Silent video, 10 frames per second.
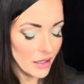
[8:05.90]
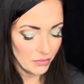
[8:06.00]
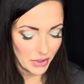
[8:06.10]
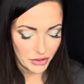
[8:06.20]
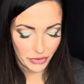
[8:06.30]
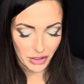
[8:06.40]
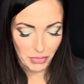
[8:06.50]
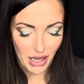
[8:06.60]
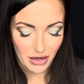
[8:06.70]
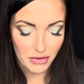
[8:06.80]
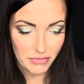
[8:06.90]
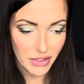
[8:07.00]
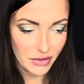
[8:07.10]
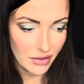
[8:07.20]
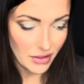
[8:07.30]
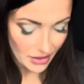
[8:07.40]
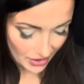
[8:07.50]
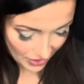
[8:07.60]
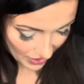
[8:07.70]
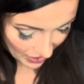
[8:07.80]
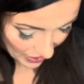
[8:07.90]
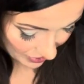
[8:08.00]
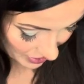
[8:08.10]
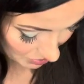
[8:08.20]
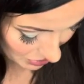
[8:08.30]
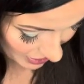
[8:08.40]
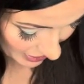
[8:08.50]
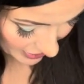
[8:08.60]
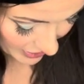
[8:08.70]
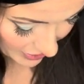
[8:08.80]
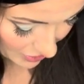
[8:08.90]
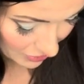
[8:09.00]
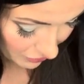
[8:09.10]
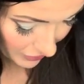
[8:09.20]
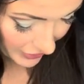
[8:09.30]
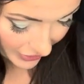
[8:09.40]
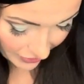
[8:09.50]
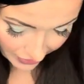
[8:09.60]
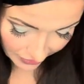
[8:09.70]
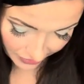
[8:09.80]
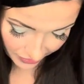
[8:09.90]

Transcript: by doing the bottom and then blending it all really good.